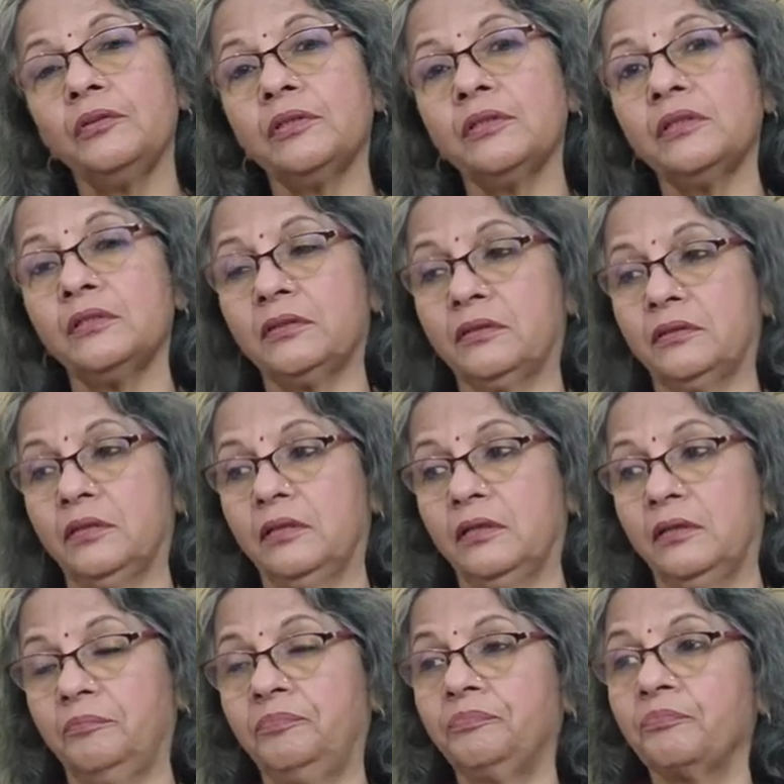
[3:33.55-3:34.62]
Since
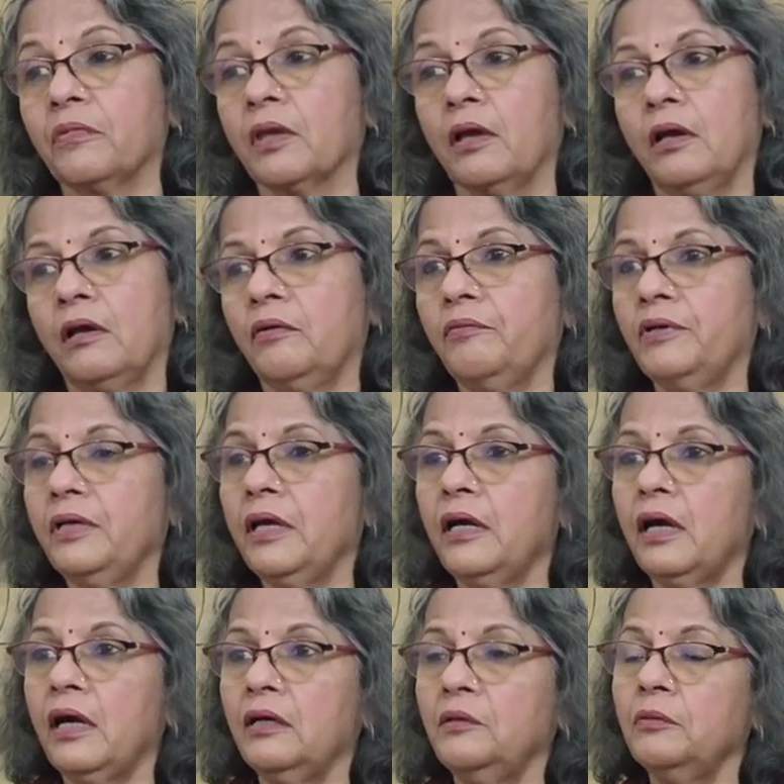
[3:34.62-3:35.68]
we
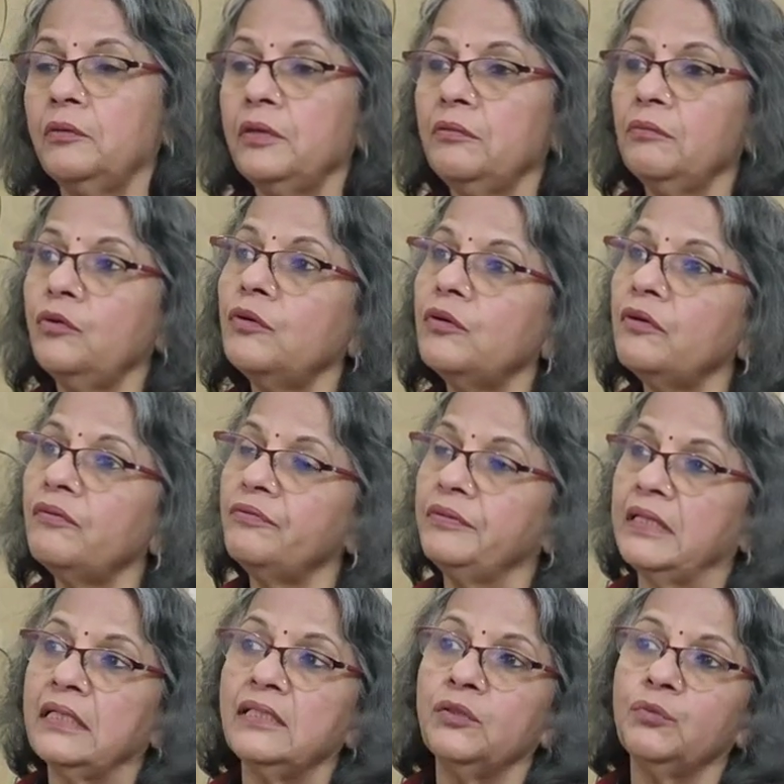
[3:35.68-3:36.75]
are doing more
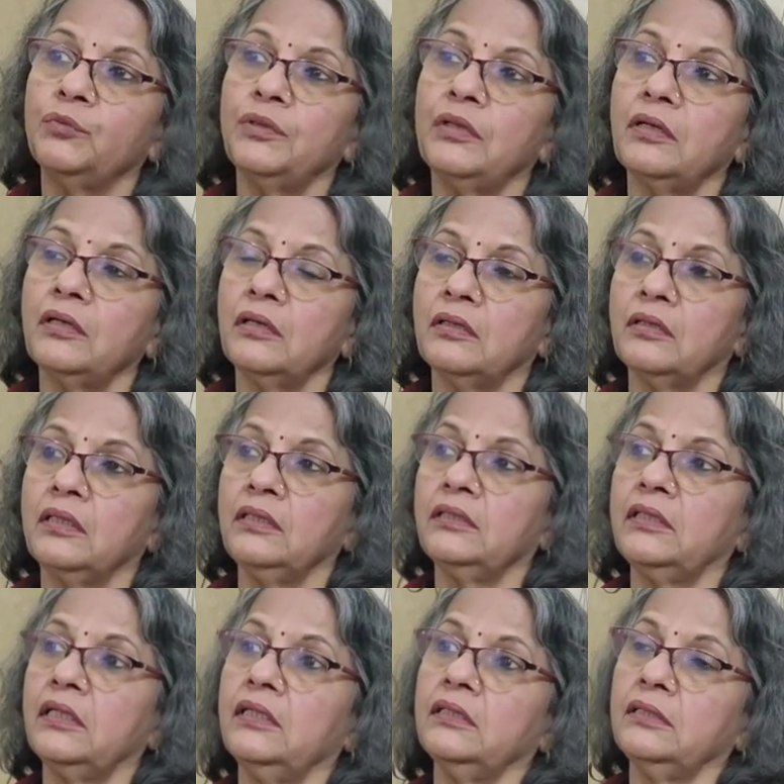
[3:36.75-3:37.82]
of desk work
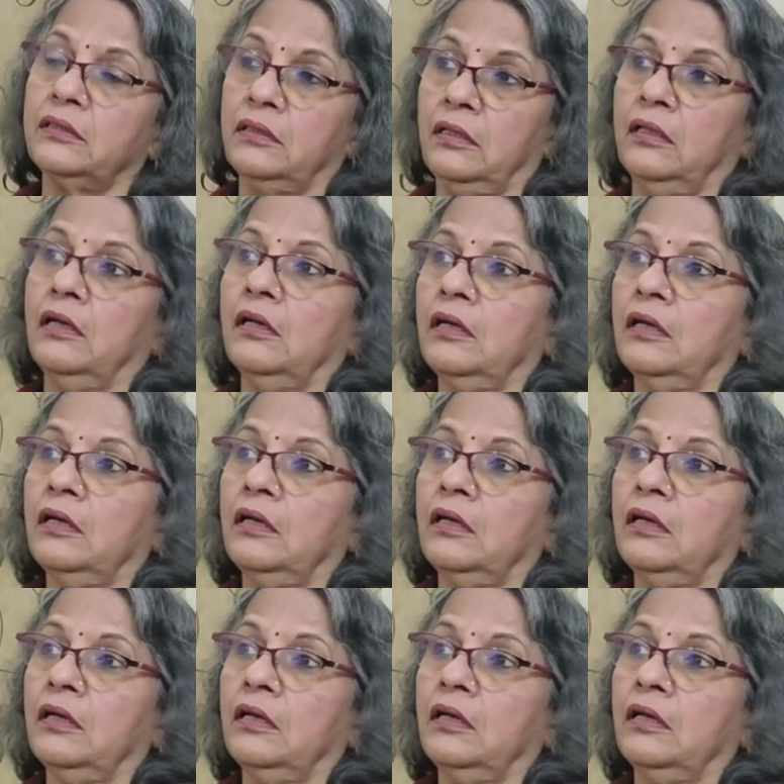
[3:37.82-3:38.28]
these days,